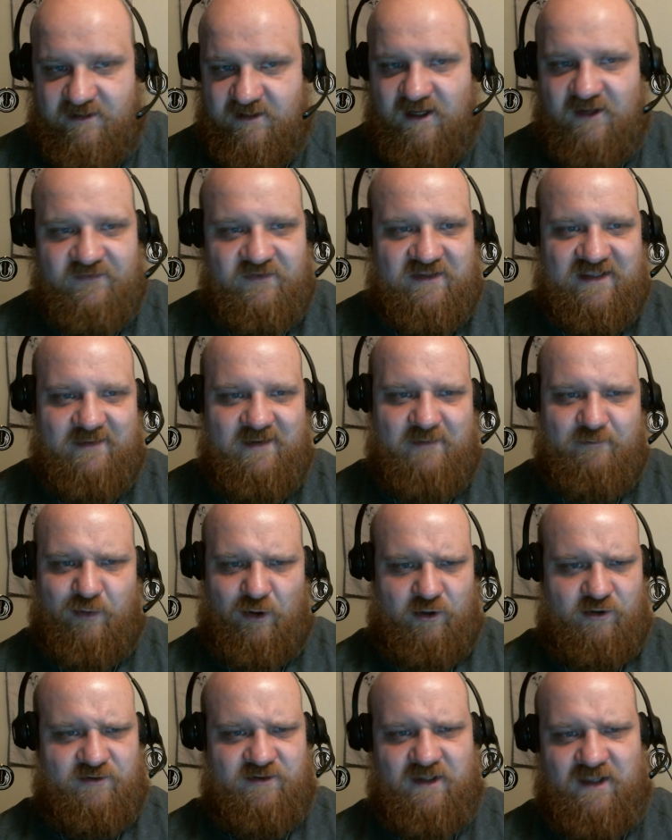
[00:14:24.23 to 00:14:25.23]
Not that they be
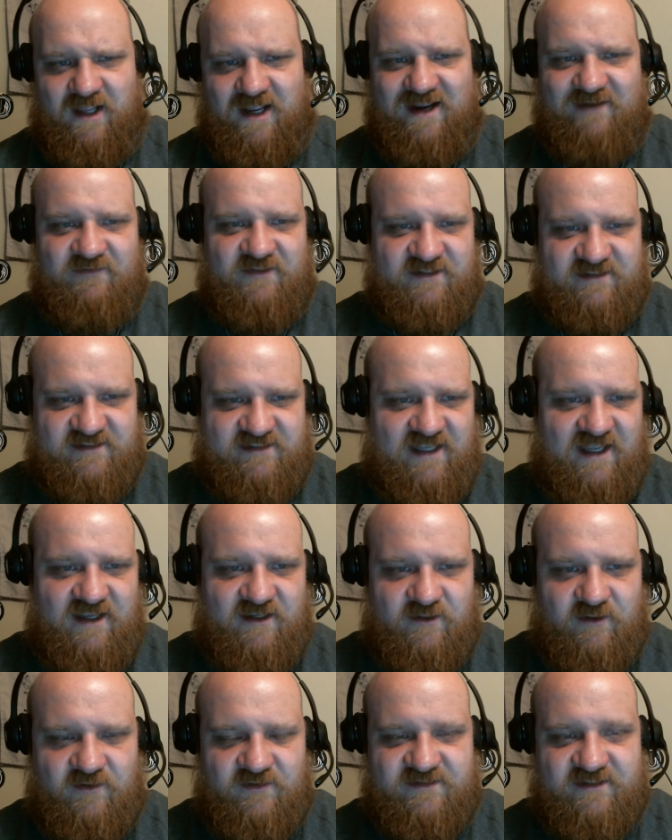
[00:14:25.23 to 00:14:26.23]
burned alive at the stake
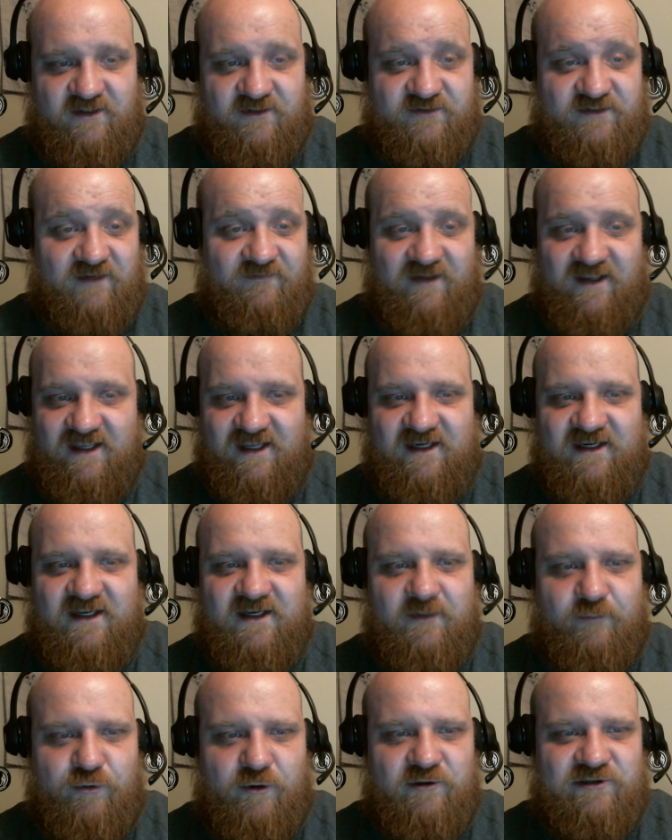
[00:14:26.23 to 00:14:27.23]
and all this other stuff. He
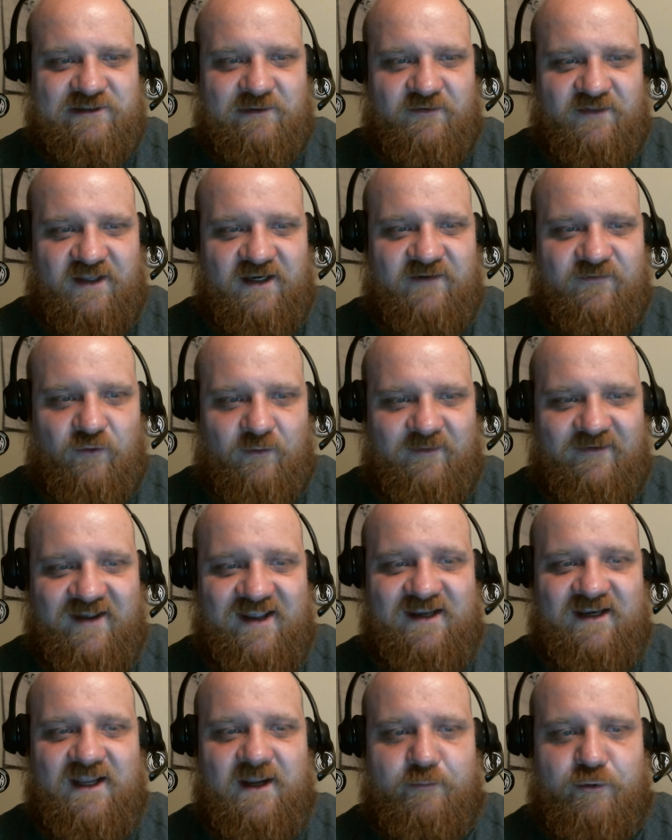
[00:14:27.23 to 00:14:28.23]
didn't approach them with any form of
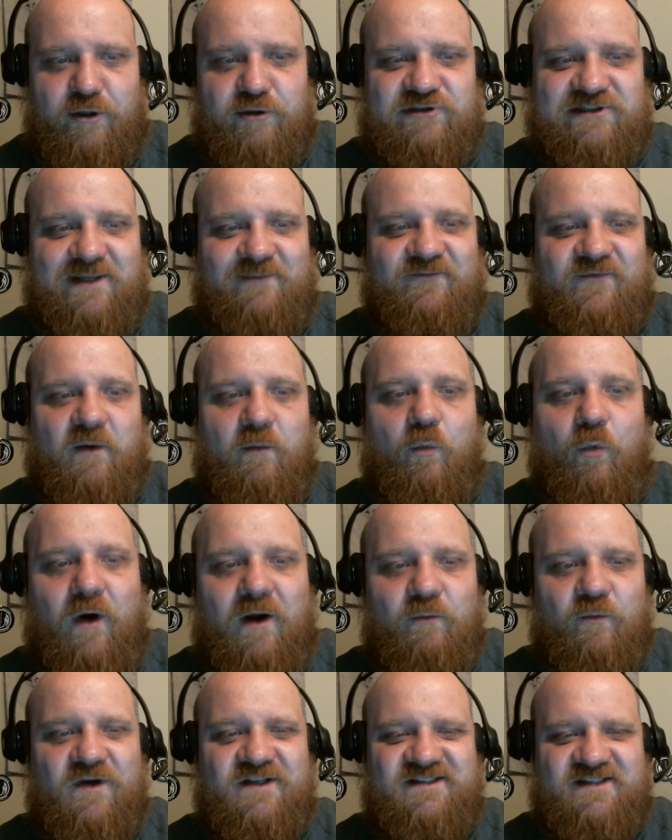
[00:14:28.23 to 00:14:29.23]
hate. He approached them from
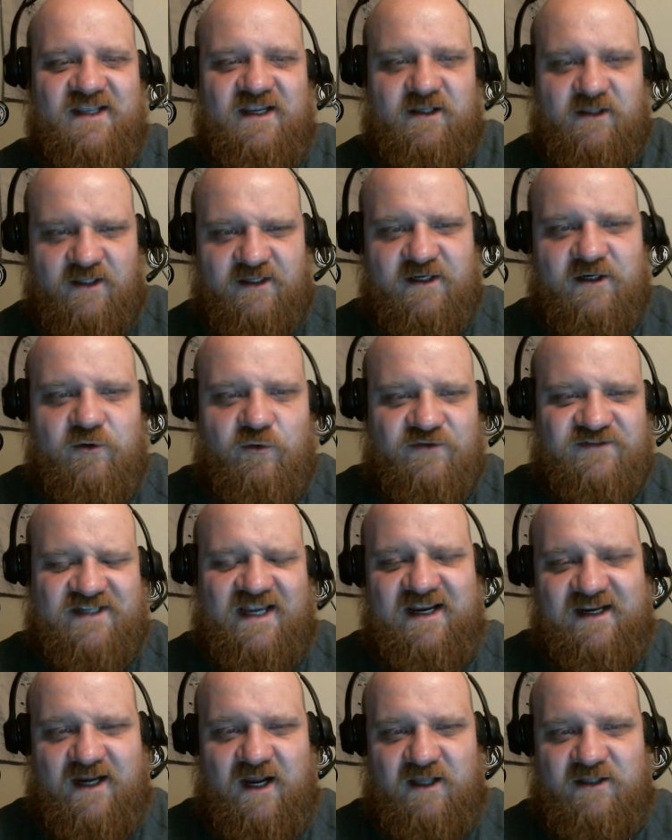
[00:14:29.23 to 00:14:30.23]
what was the clinical
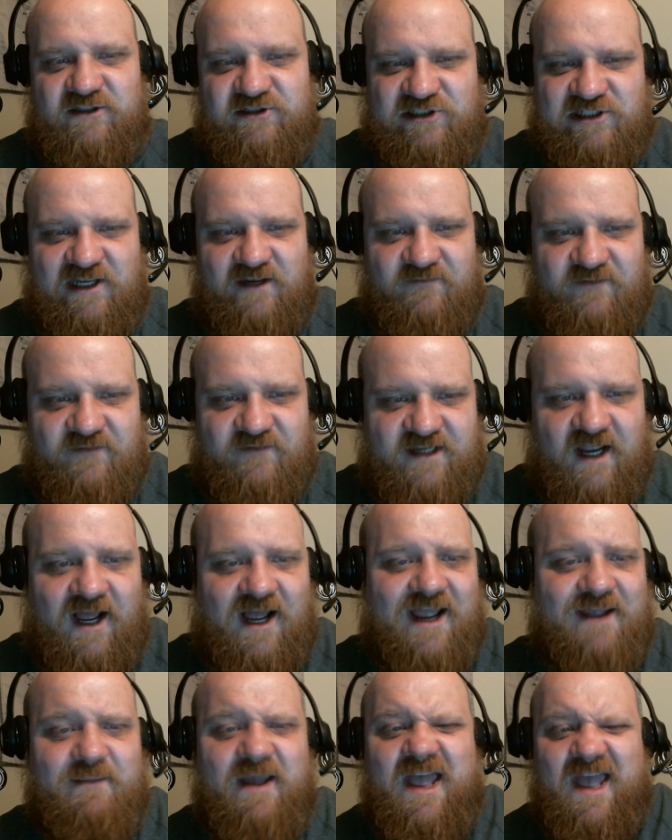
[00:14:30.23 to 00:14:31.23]
psychology of the
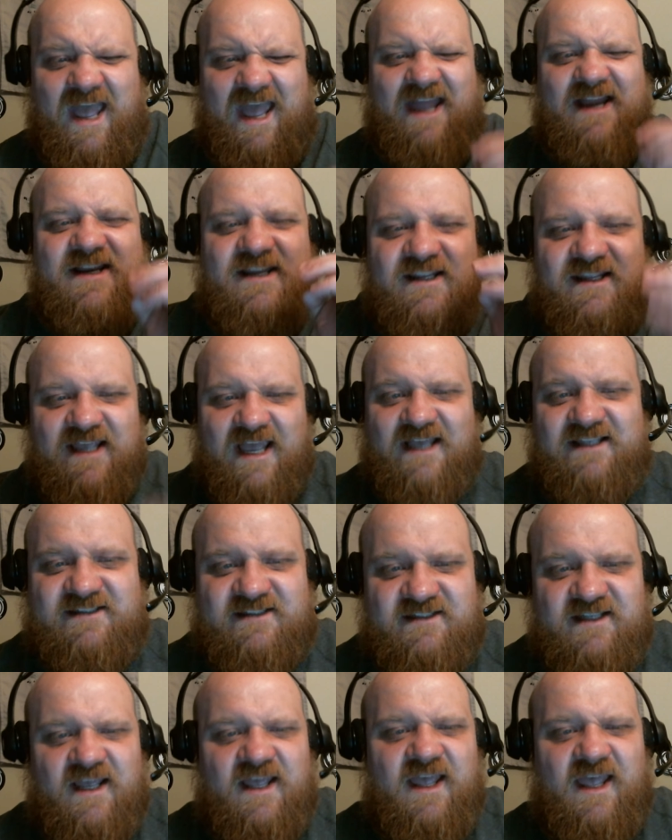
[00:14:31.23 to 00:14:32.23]
time. And
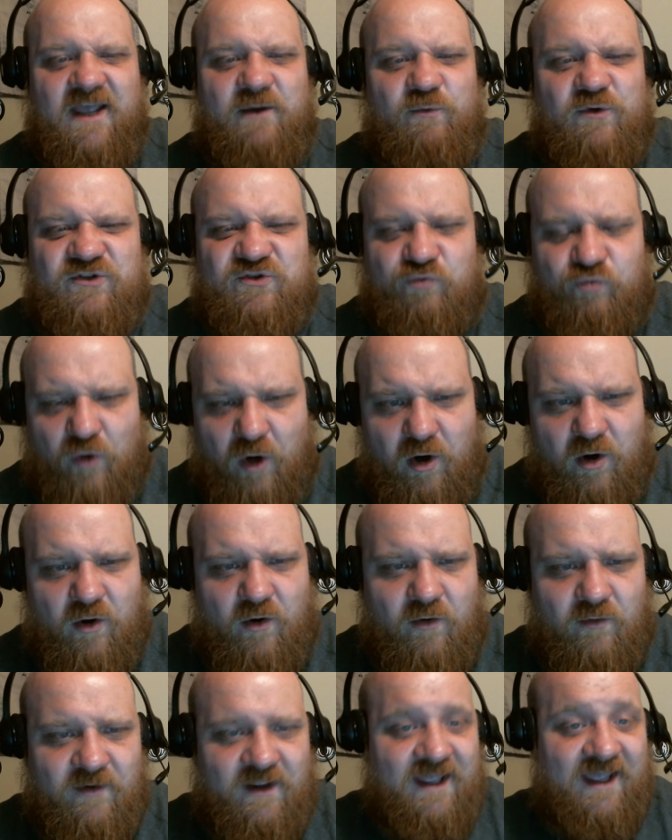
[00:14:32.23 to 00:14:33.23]
yes, it was
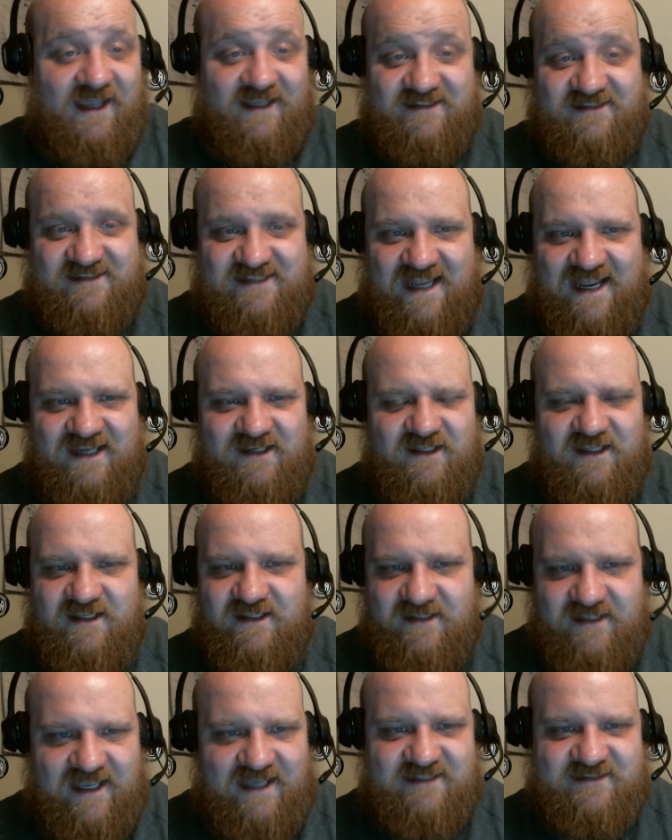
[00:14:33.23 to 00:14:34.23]
wrong. And sadly,
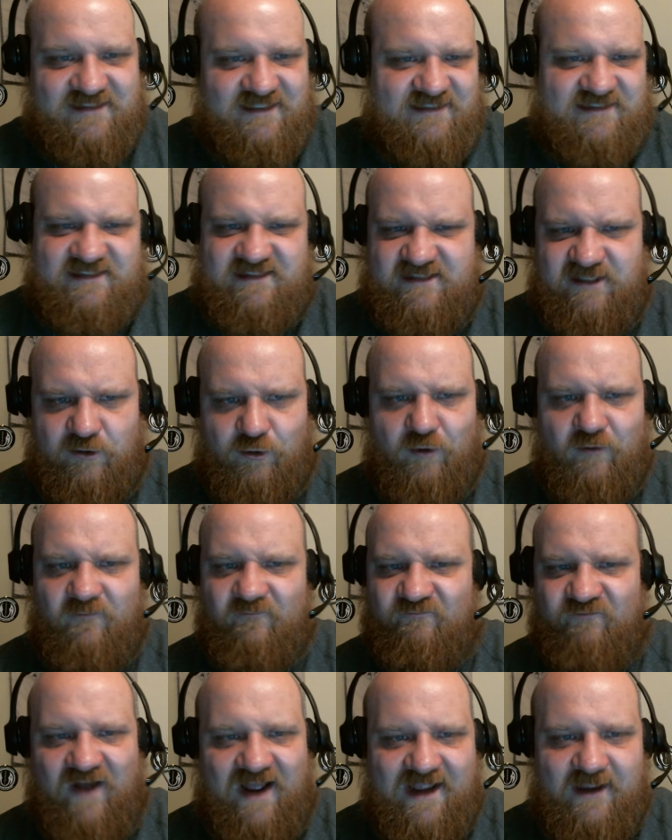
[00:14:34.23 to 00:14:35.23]
yes, it's still on
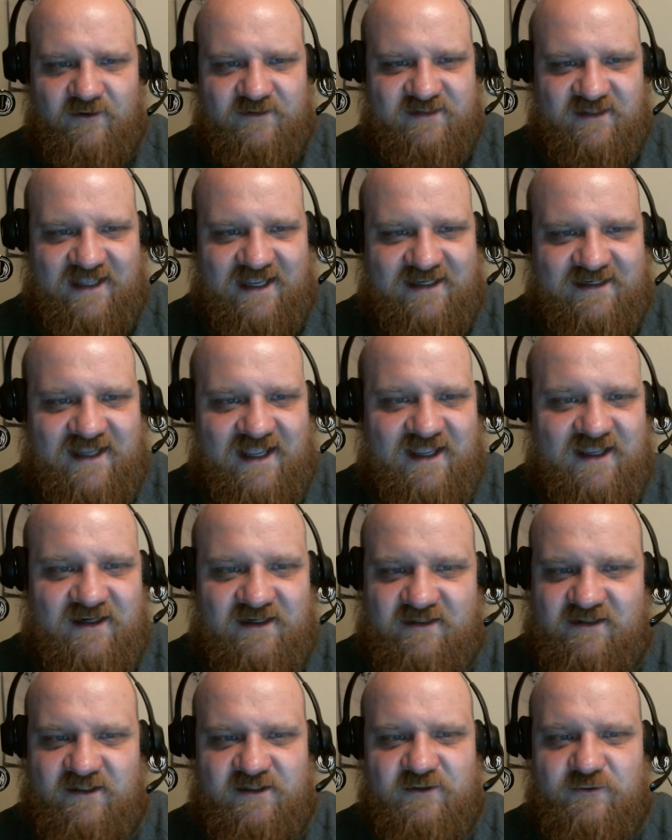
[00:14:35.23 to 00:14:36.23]
file to that day in
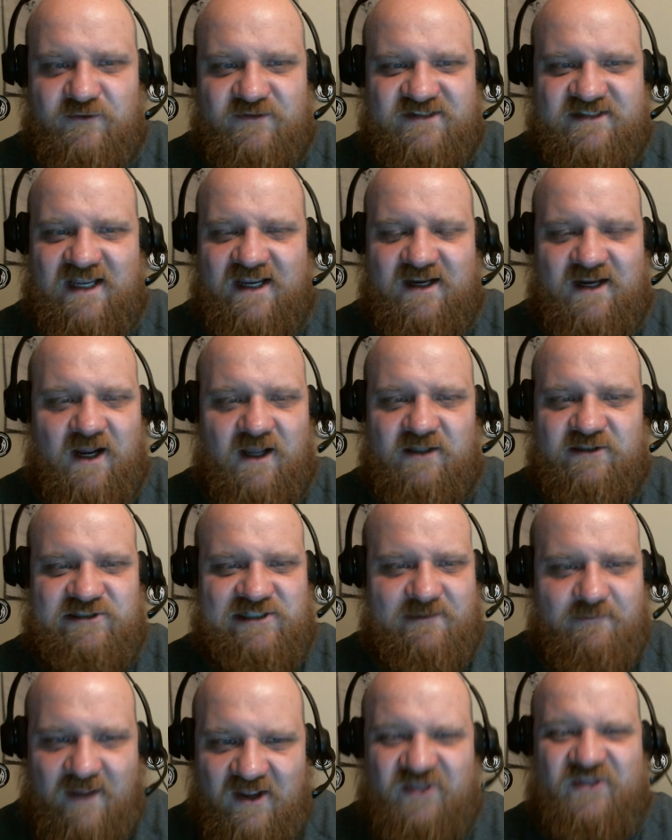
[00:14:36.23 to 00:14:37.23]
clinical
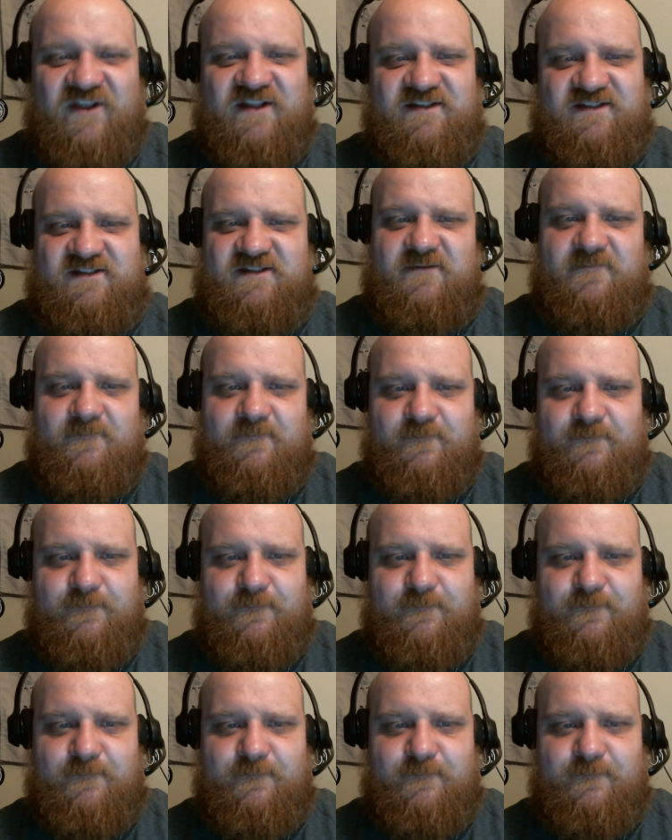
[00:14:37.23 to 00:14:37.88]
psychology methods.